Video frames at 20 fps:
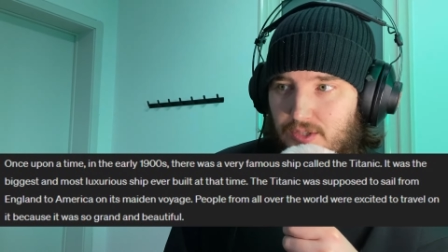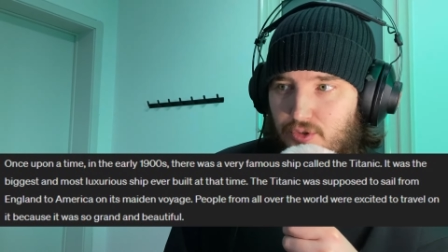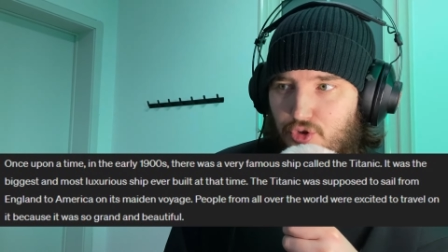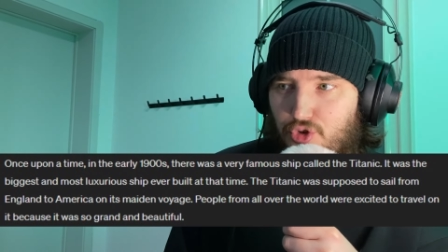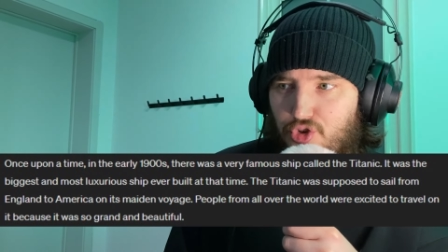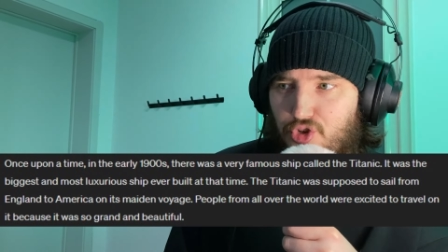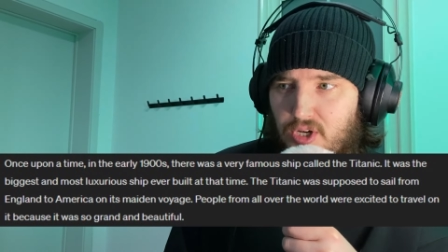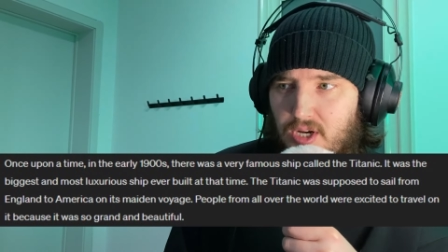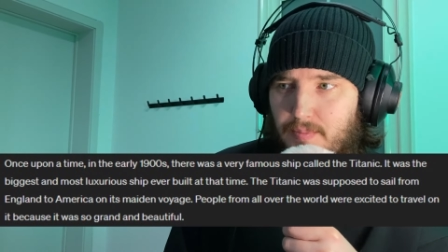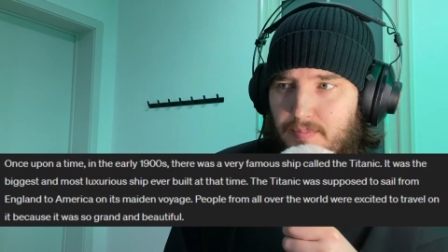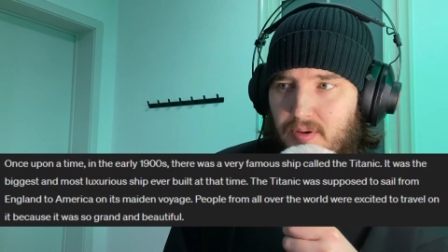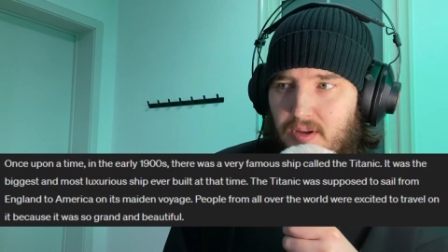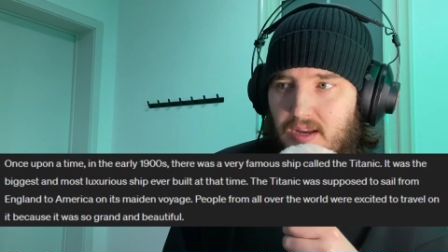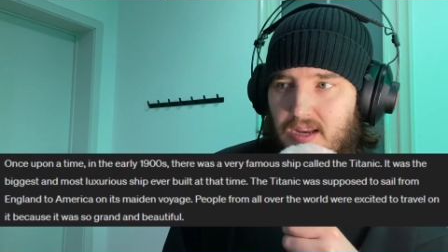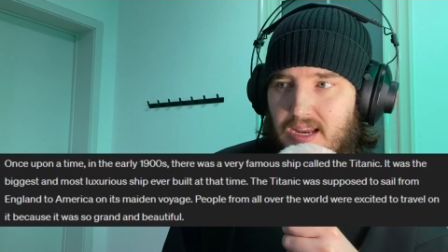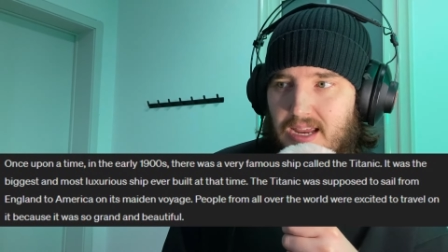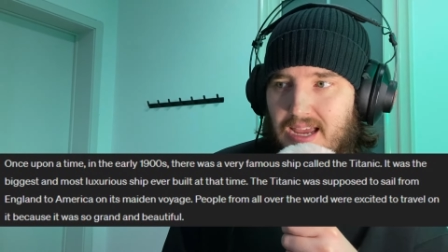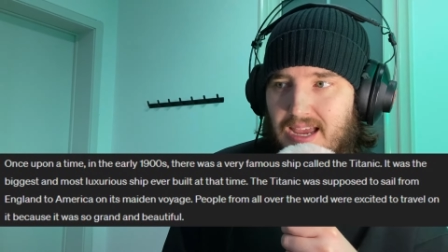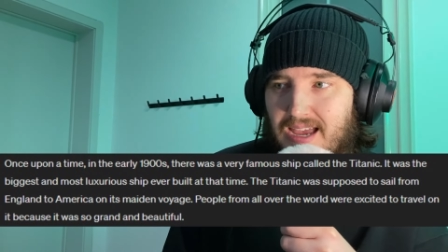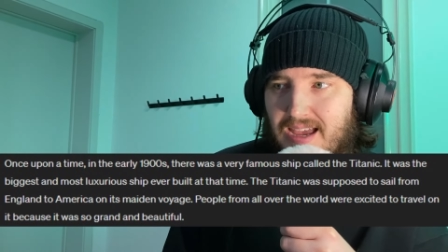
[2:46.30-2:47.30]
ship
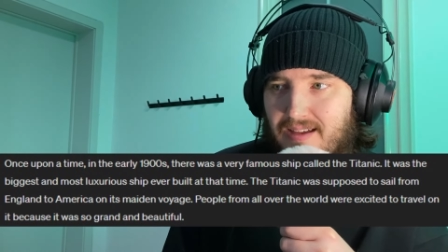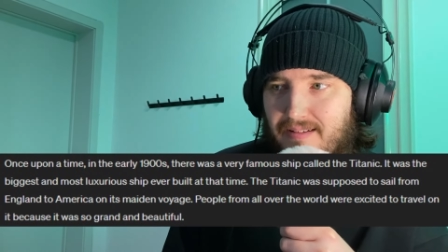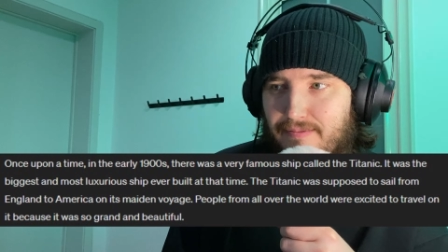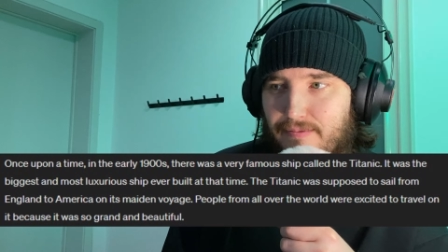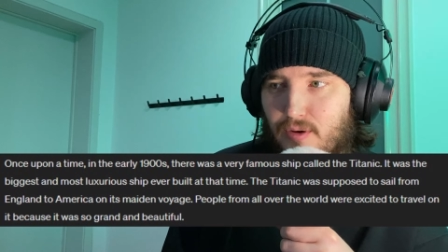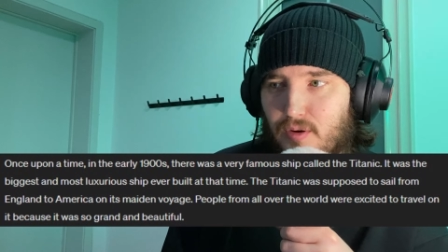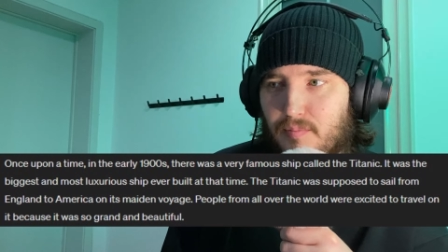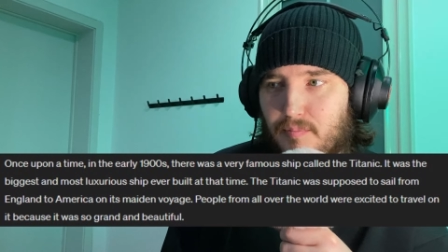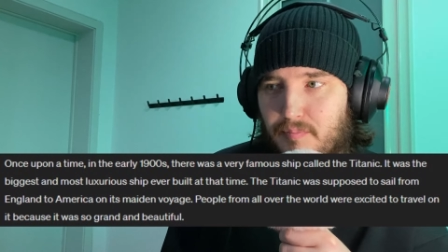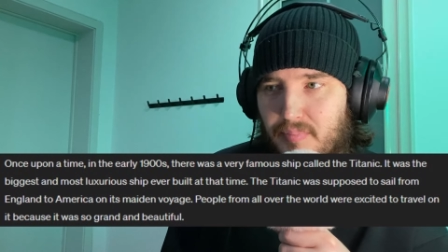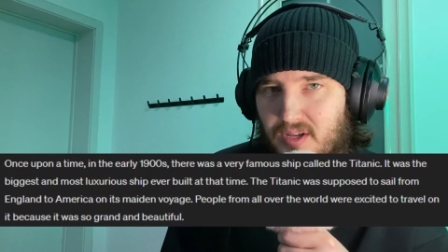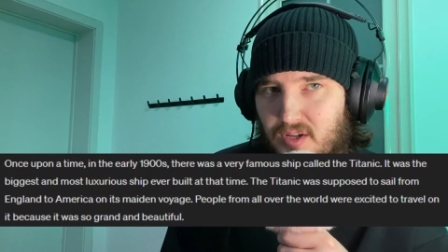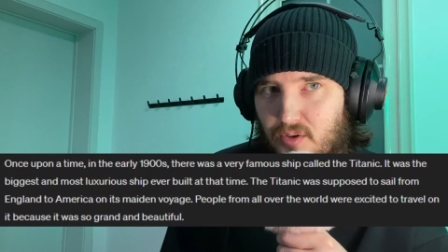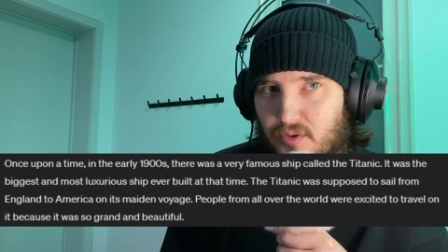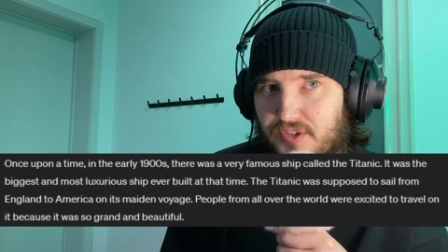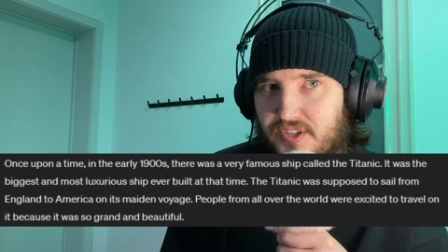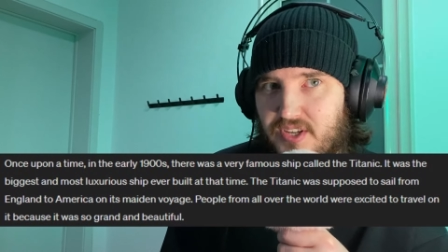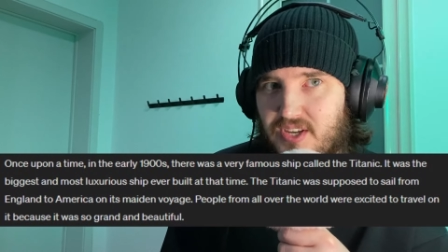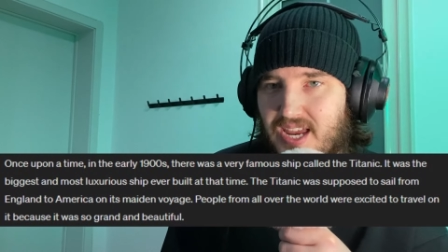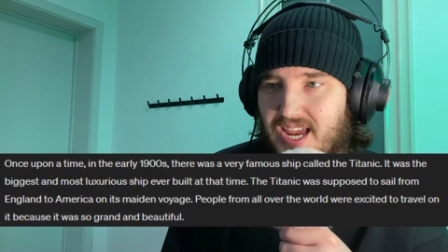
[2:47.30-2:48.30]
ever
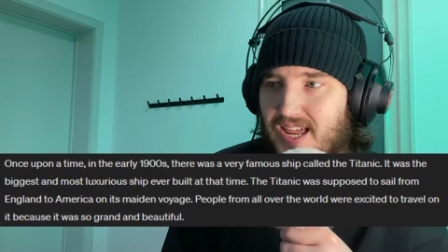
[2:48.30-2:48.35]
built